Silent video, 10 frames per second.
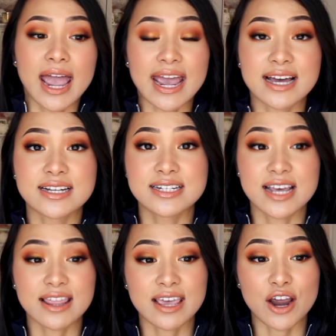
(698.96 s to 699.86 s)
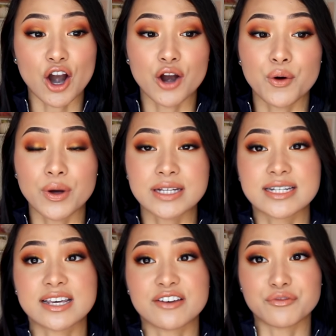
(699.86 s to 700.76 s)
and they are going
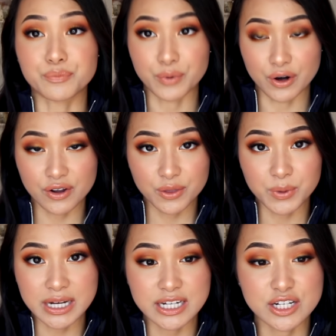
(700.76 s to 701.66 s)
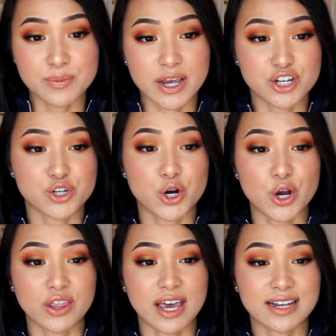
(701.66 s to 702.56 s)
to give birth, we need to make
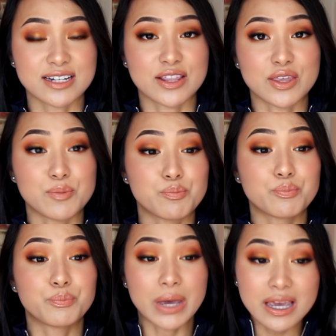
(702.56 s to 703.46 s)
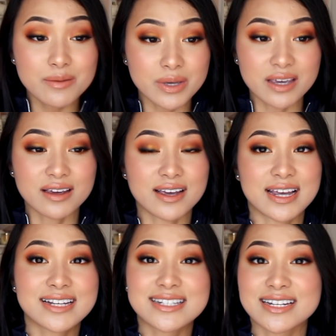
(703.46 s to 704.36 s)
sure that the baby
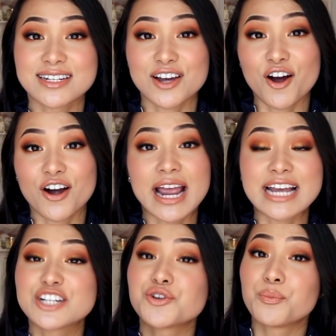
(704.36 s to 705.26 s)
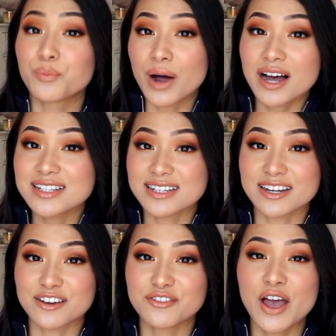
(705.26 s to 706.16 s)
isn't Rh
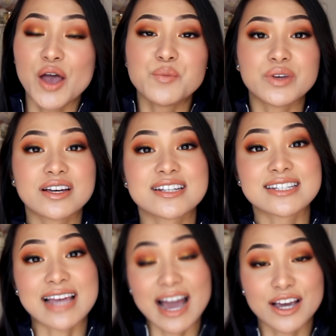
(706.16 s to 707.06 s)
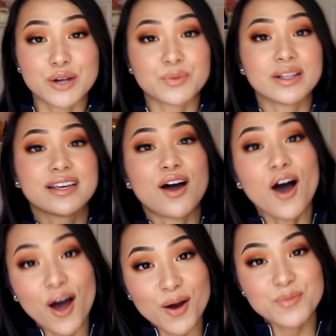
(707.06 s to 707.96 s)
positive, because that could really
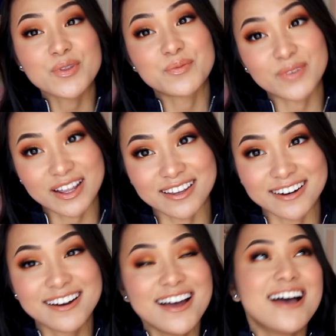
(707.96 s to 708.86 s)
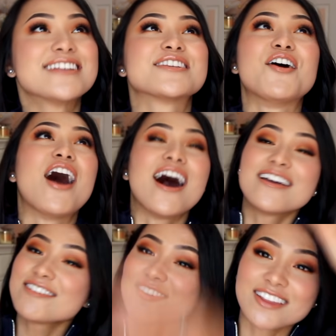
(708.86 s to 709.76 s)
harm the mother. So
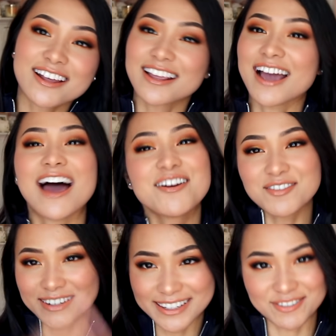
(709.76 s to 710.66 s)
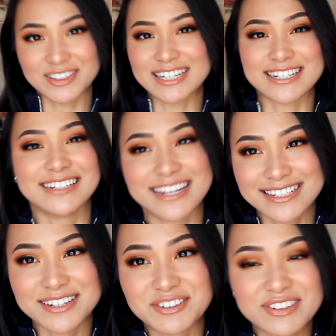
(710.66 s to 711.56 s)
I know that, like, I don't want to give you guys a
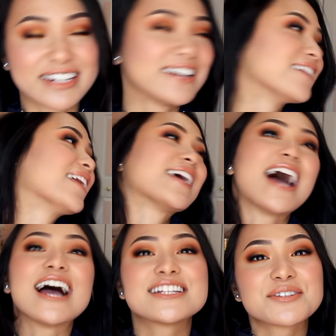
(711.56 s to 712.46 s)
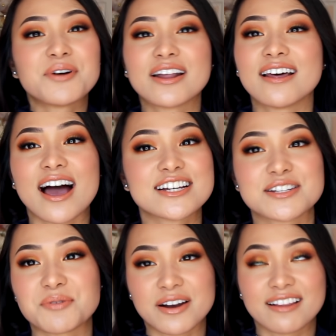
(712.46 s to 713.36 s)
lesson over here, like I just want
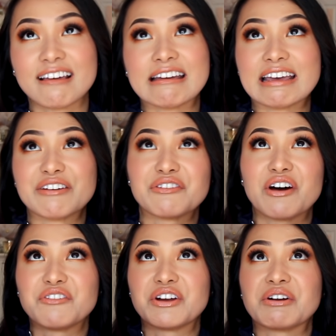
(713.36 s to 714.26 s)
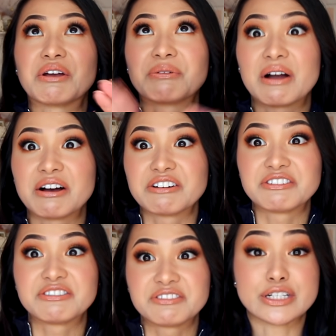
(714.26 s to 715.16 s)
to like give a very rough
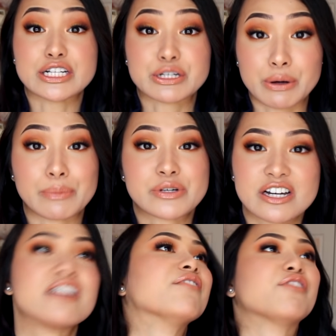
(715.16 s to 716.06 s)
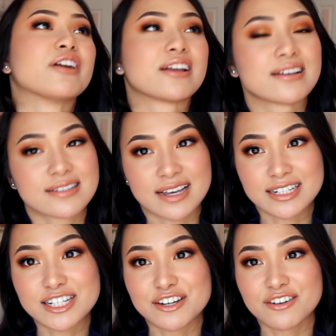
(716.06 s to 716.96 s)
description of what it is I
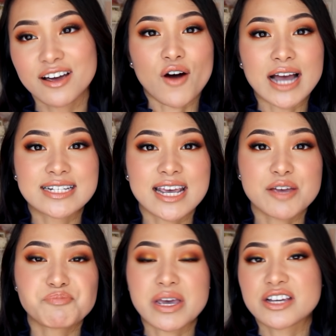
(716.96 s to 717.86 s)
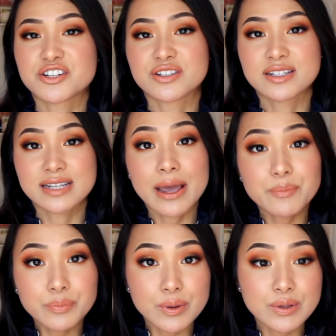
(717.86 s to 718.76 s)
do. I take patient
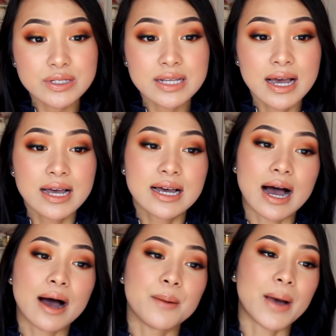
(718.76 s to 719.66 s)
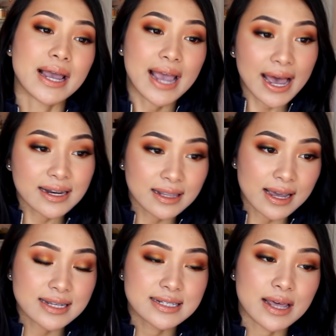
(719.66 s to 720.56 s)
samples, I
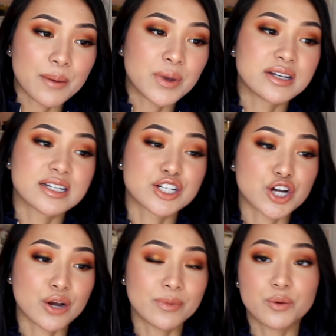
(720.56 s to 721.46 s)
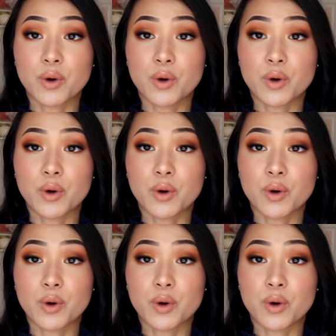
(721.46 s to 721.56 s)
analyze them and determine